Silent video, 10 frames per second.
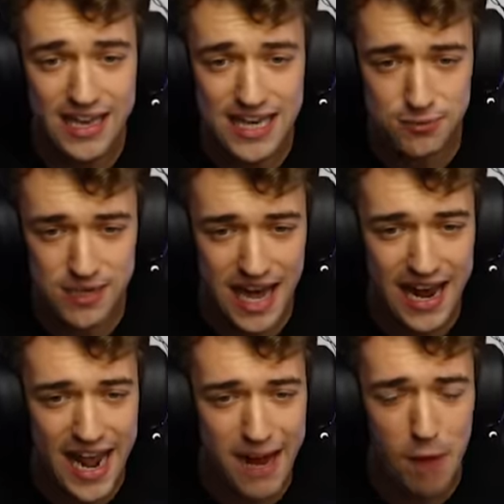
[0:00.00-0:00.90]
I guess we
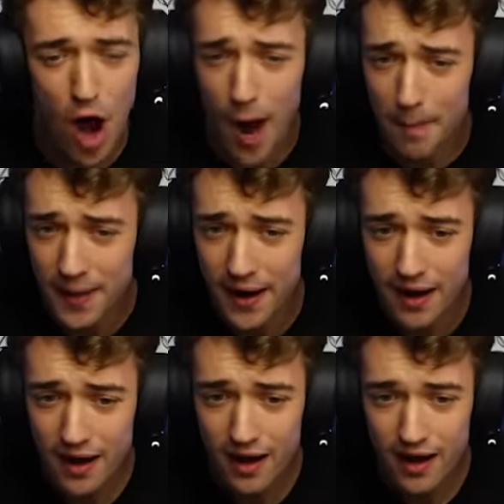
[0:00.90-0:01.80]
gotta aim up.
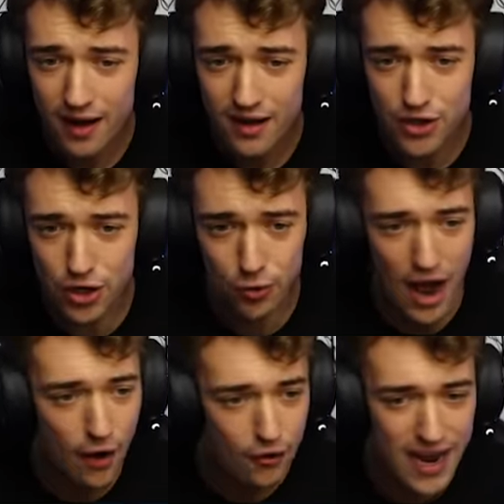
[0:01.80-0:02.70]
Dude,
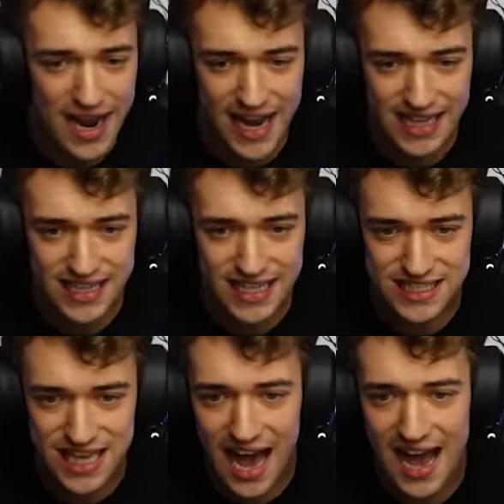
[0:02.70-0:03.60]
how do I hit
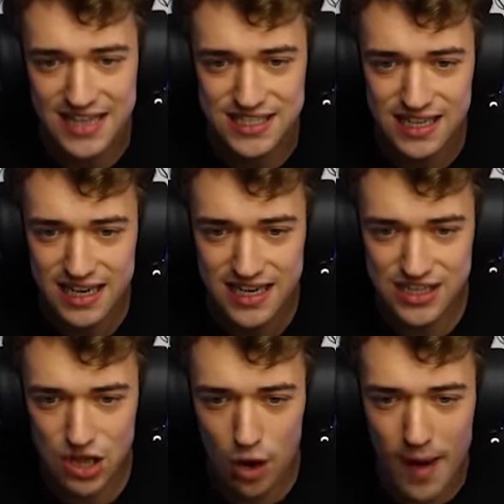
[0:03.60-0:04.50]
these guys?
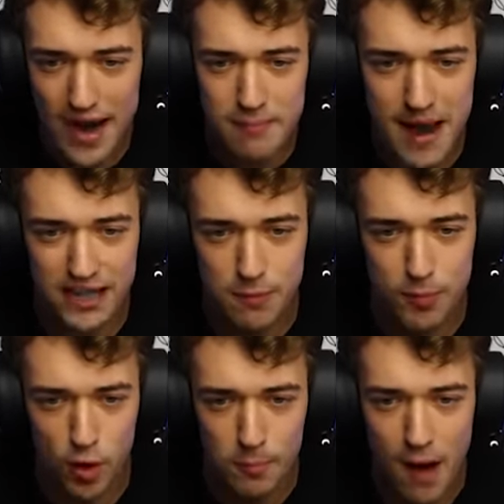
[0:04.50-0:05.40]
Is there a way to make the
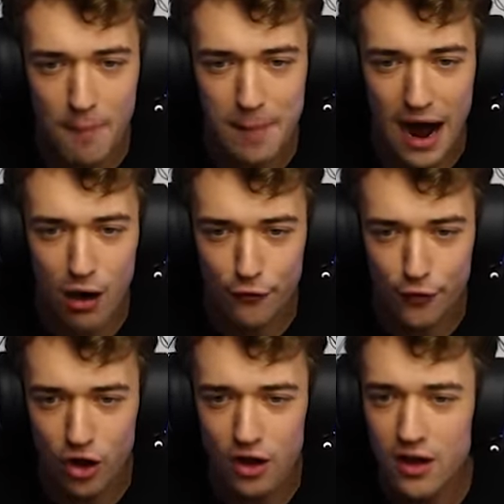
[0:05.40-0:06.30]
poop more
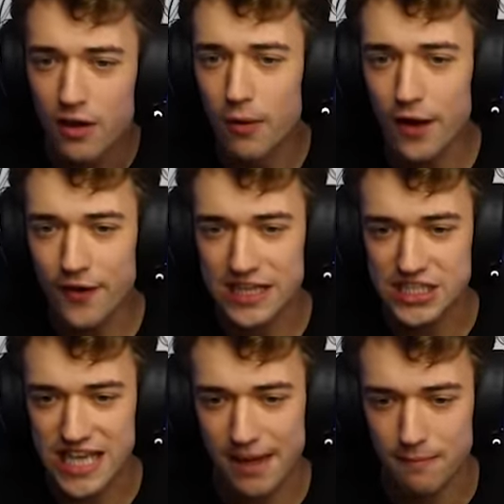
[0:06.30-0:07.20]
powerful? What if I
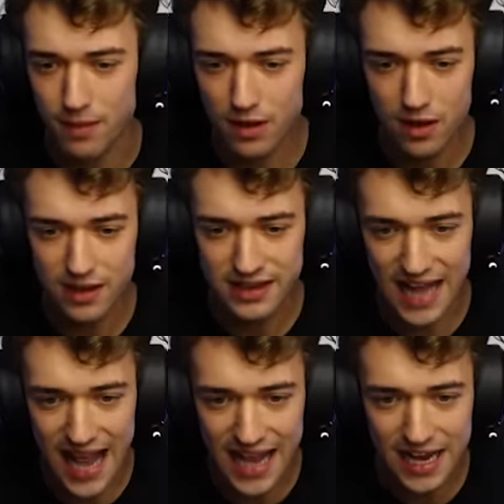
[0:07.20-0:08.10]
just aim?
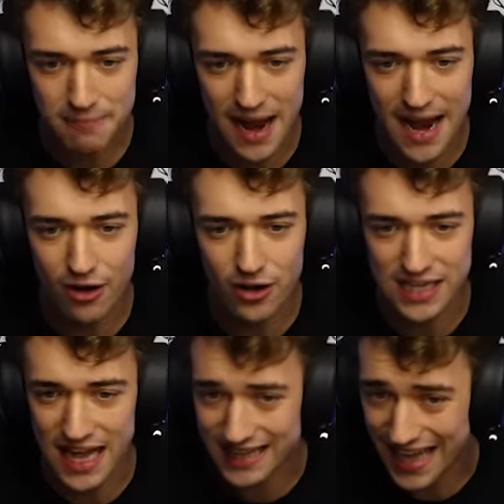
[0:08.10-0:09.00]
Dang it, man.
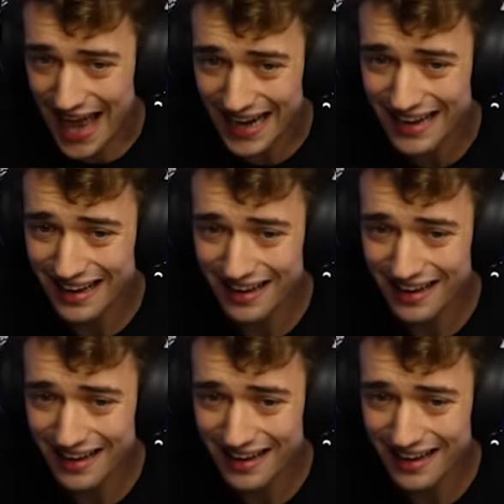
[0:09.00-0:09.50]
Okay, like that?